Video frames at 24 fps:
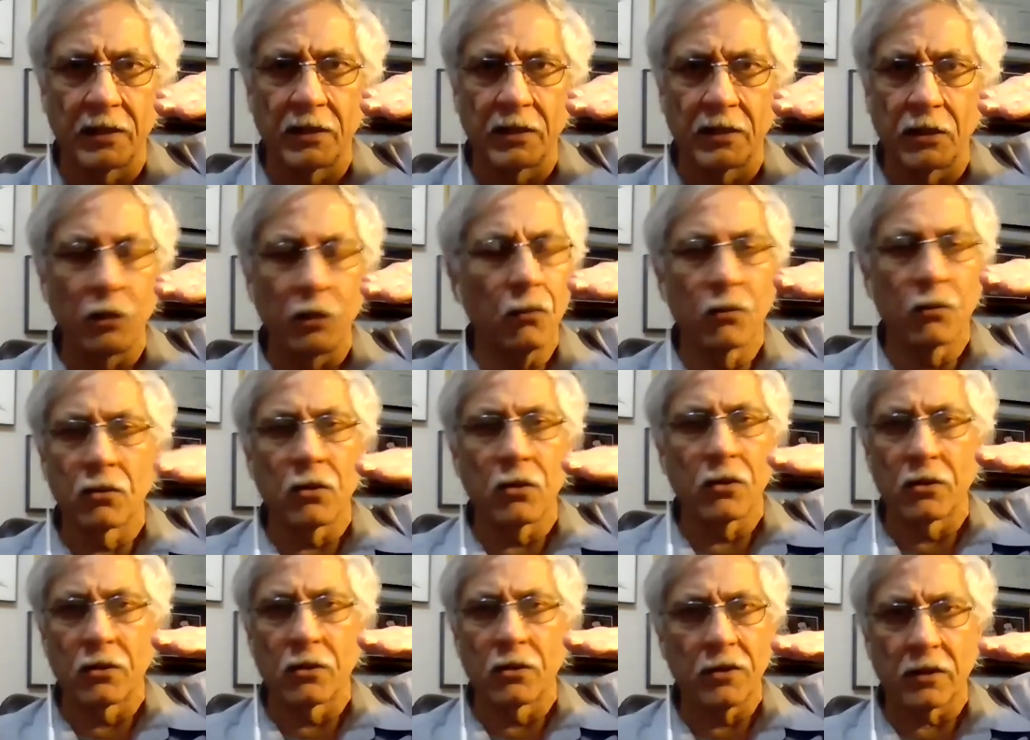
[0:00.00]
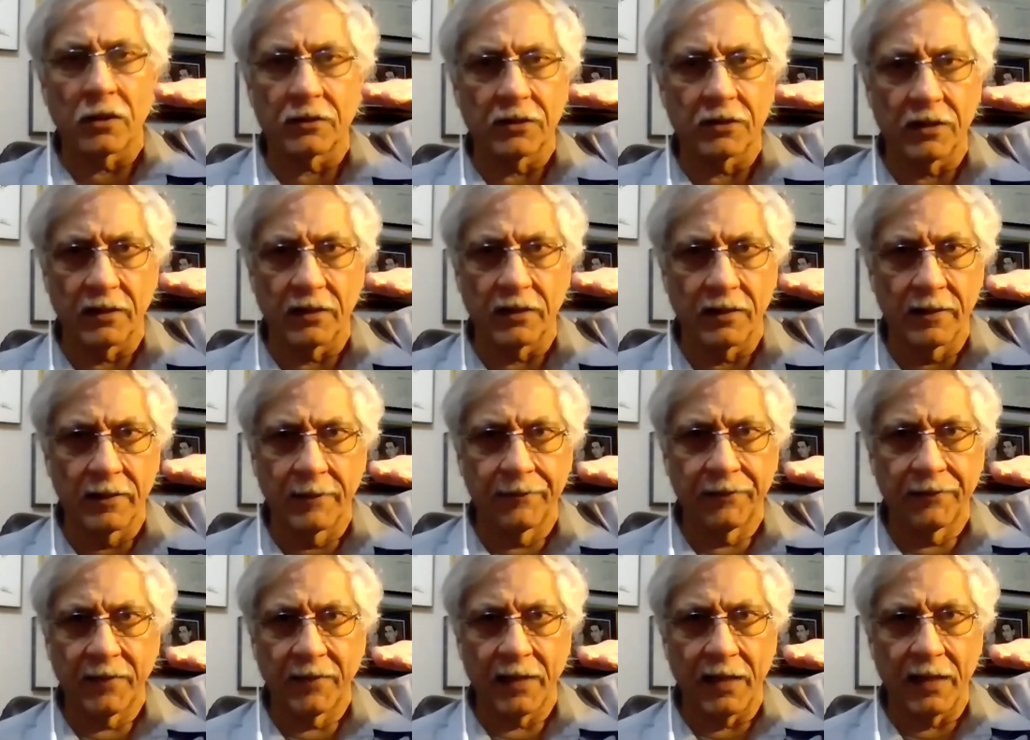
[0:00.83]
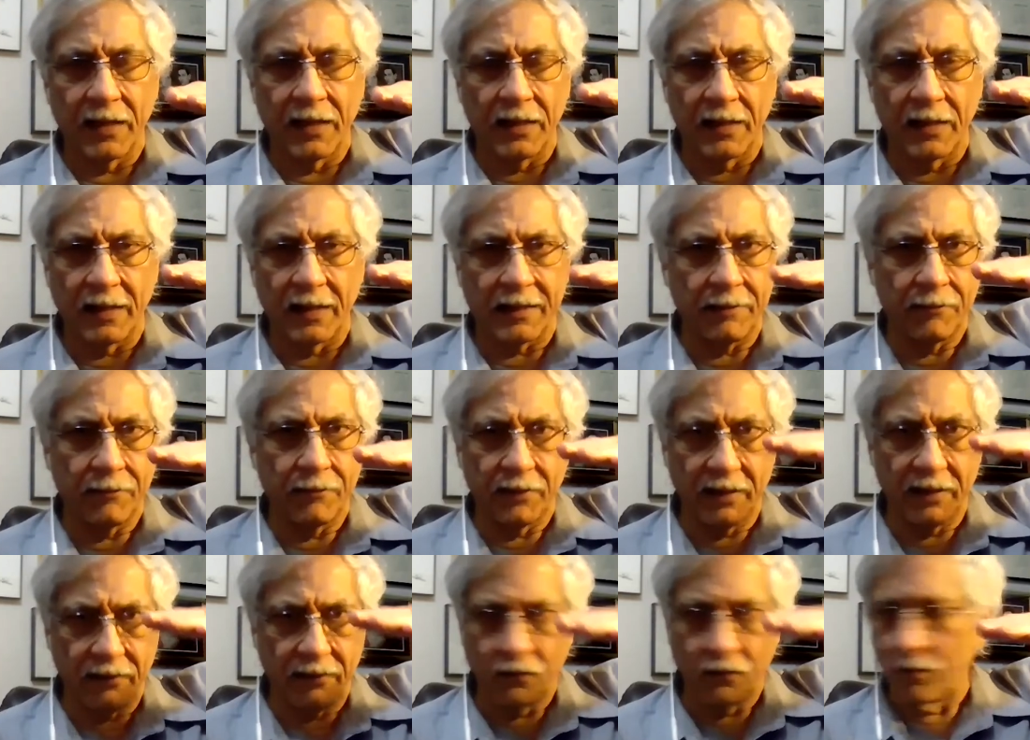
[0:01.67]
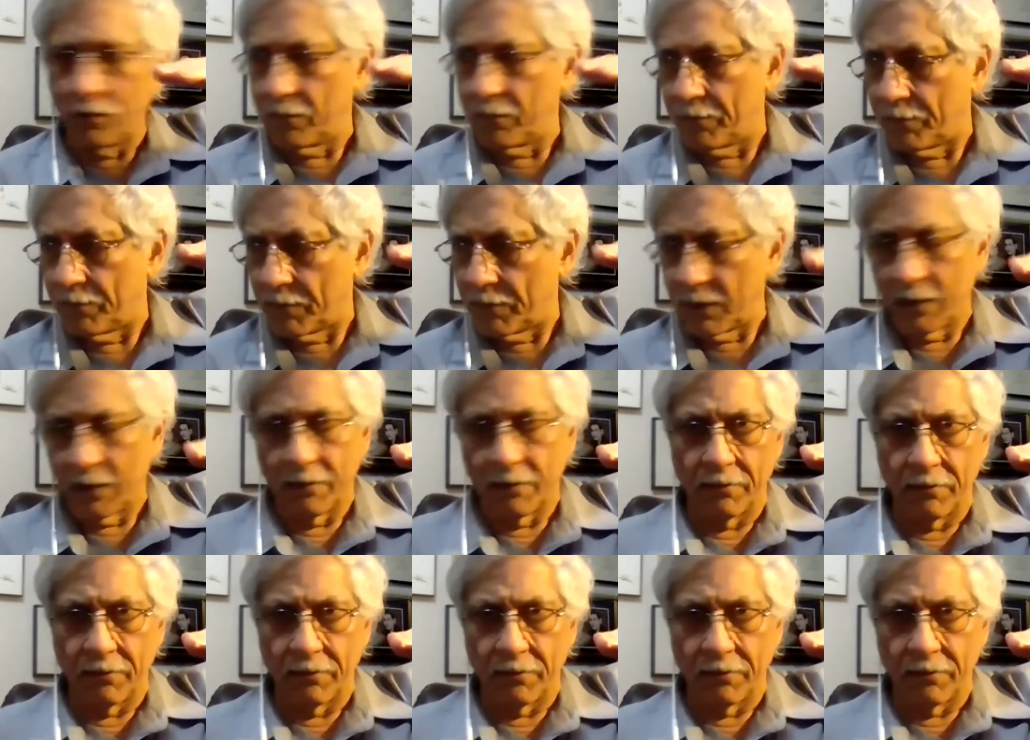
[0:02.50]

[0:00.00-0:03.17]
You won't go to a doctor and let him give you a